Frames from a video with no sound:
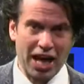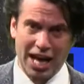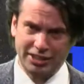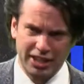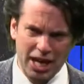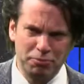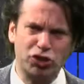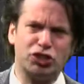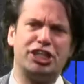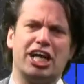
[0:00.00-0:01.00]
As the name
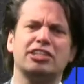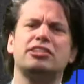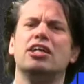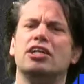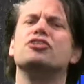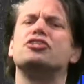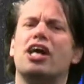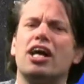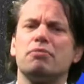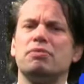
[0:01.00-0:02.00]
suggests, the
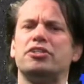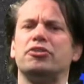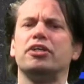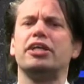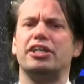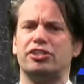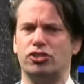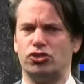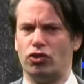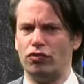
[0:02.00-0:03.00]
target material is
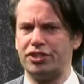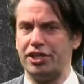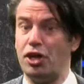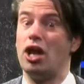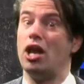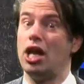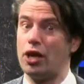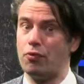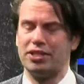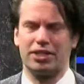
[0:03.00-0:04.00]
dissolved in a
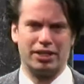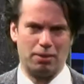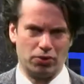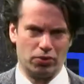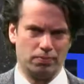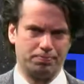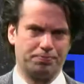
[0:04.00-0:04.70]
liquid chemical.